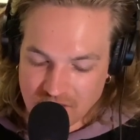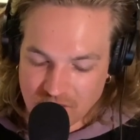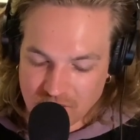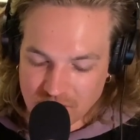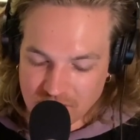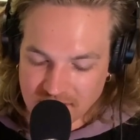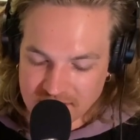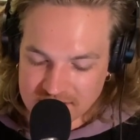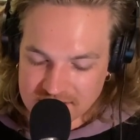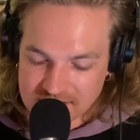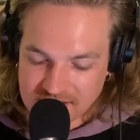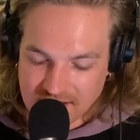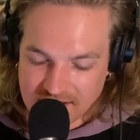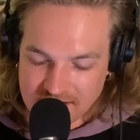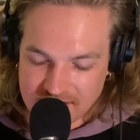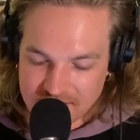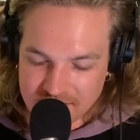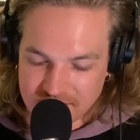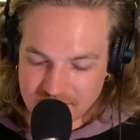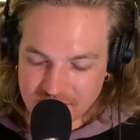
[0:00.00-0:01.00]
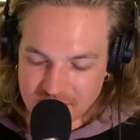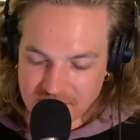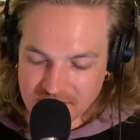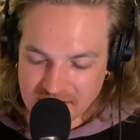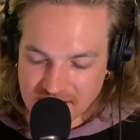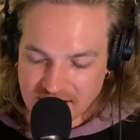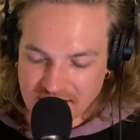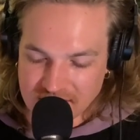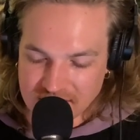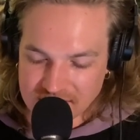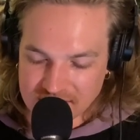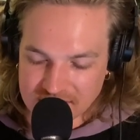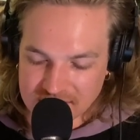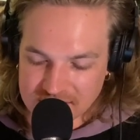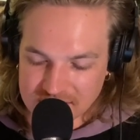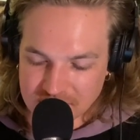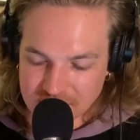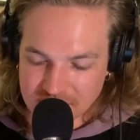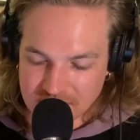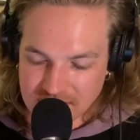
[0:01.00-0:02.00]
west side of the big island is a
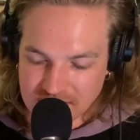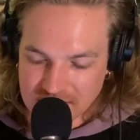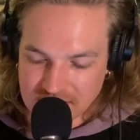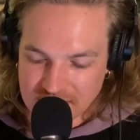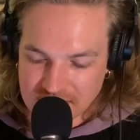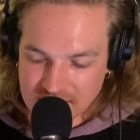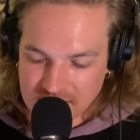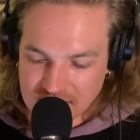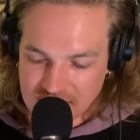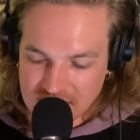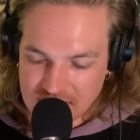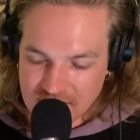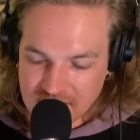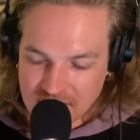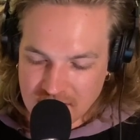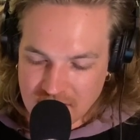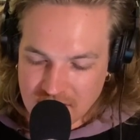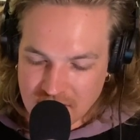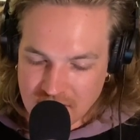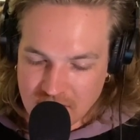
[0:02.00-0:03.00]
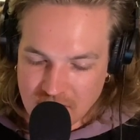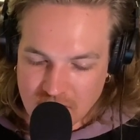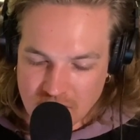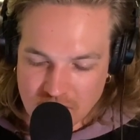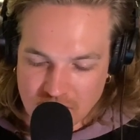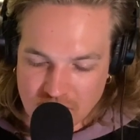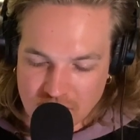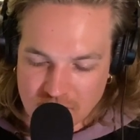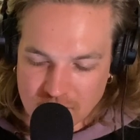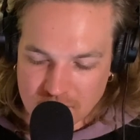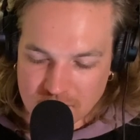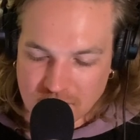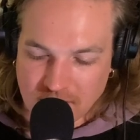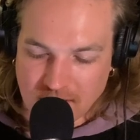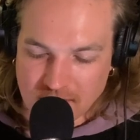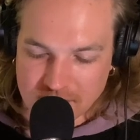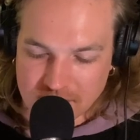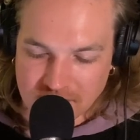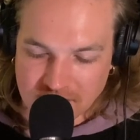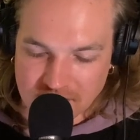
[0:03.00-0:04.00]
big
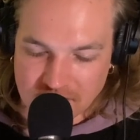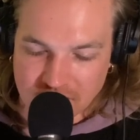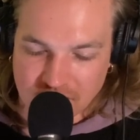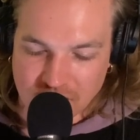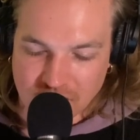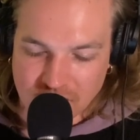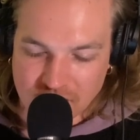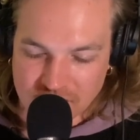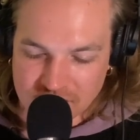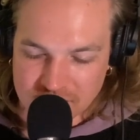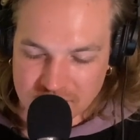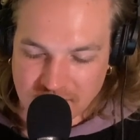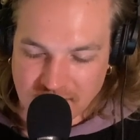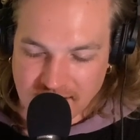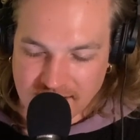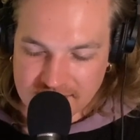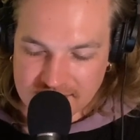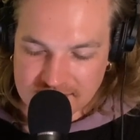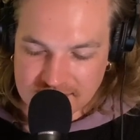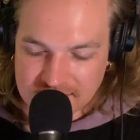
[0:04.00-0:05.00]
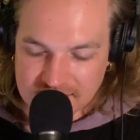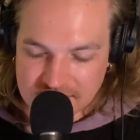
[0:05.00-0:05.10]
popular coral spot.